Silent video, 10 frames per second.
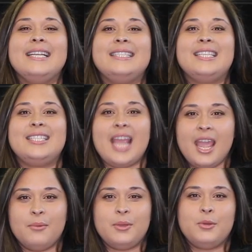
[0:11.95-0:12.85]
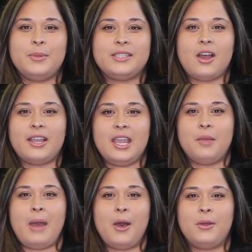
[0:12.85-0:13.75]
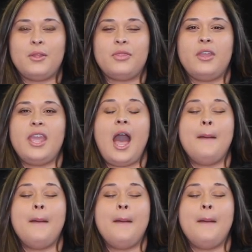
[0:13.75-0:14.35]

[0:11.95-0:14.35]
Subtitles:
Today we will be talking about the